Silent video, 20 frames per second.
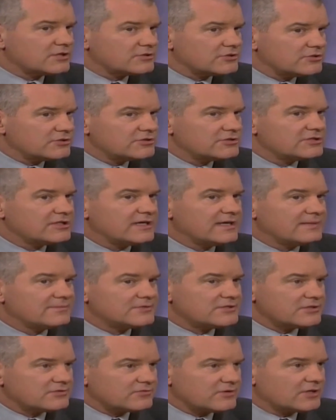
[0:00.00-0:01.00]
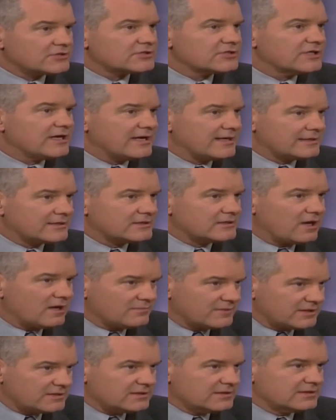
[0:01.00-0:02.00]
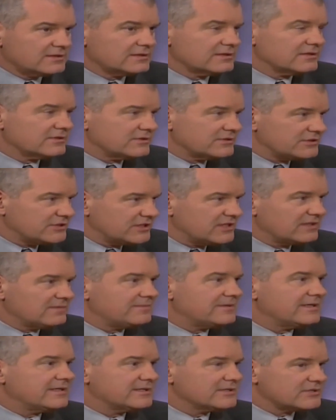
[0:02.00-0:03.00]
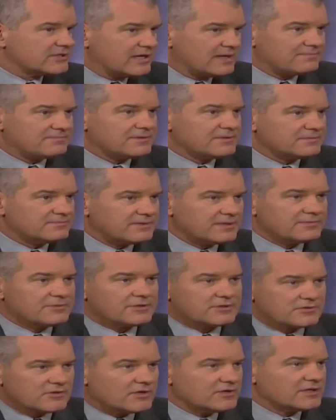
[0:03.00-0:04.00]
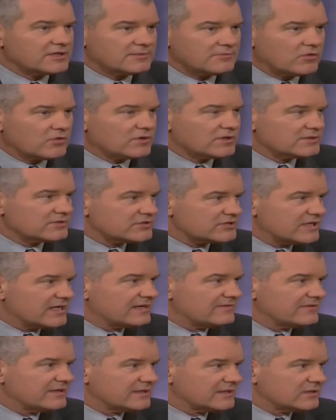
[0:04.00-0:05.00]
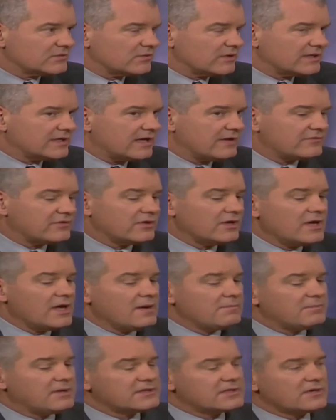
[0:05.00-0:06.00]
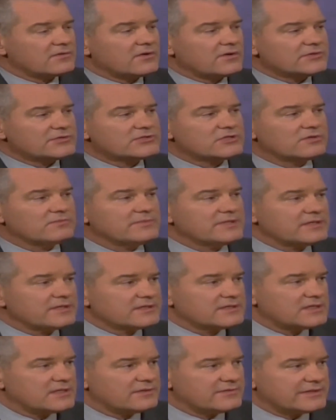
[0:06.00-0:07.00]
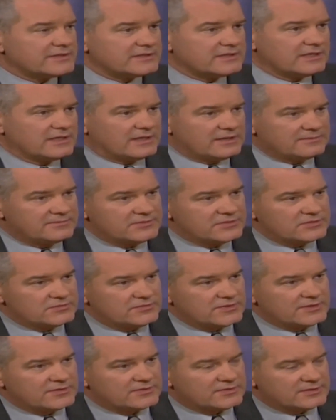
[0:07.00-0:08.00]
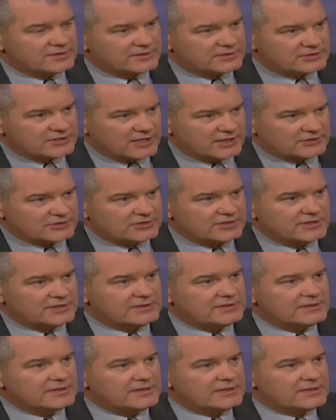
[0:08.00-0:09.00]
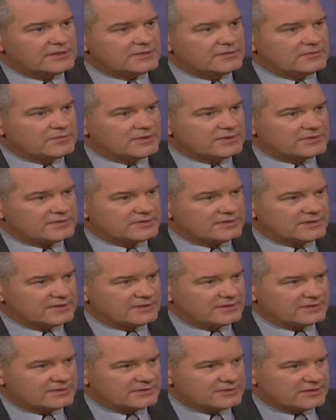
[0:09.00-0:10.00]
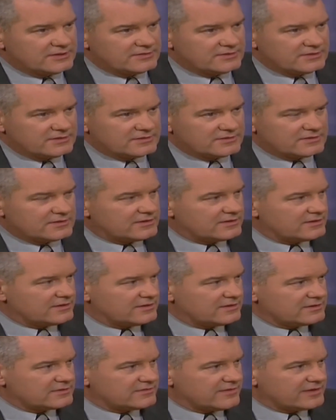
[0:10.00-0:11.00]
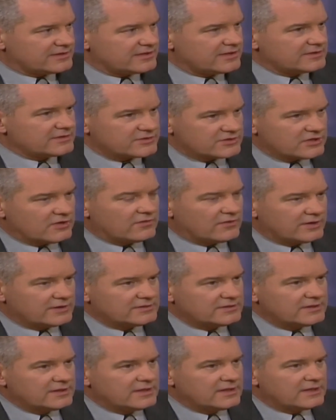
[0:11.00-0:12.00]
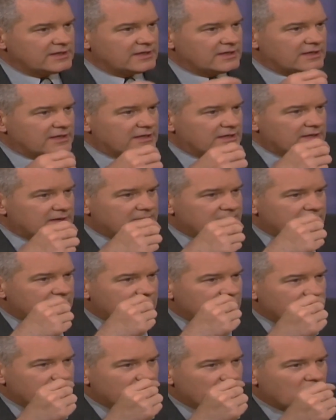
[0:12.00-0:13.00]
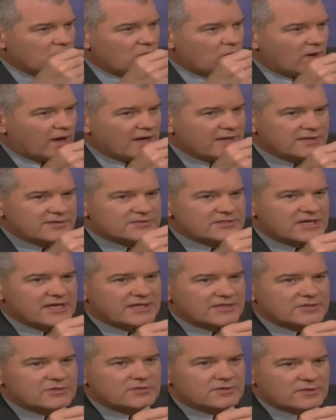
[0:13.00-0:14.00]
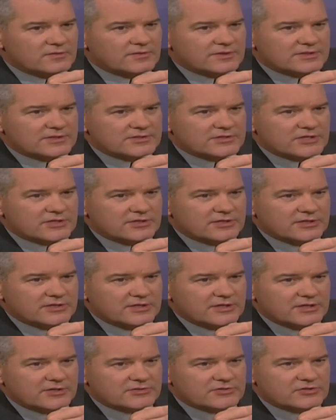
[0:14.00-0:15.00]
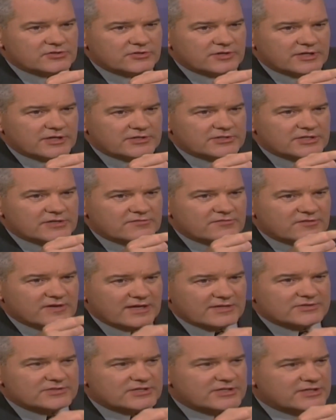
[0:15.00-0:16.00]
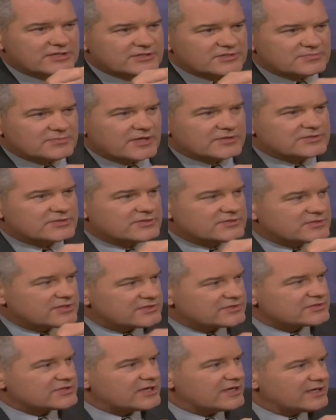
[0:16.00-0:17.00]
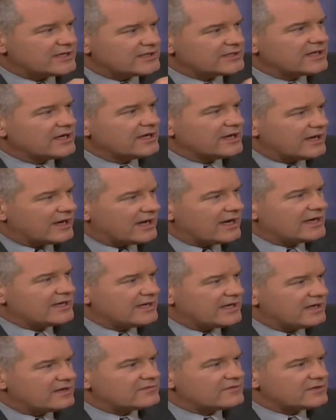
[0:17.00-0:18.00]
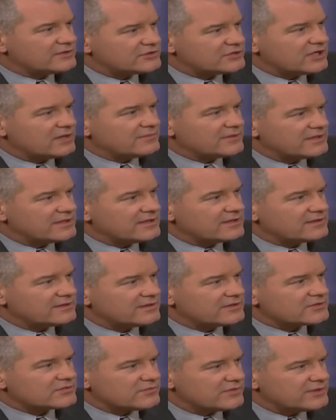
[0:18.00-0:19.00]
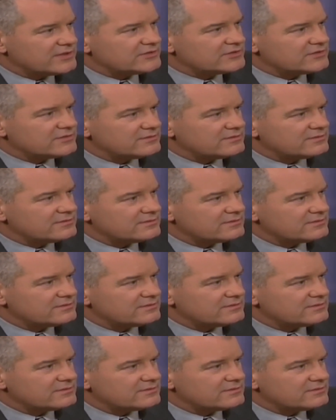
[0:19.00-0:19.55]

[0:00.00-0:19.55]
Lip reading: good times in Russia economically. The GDP is up and people are earning more and saving and what have you. But there are also military times with Chechnya, with South Ossetia and so on. Why is he doing what he's doing? Is he flexing his muscles and saying, I have hegemony in this region?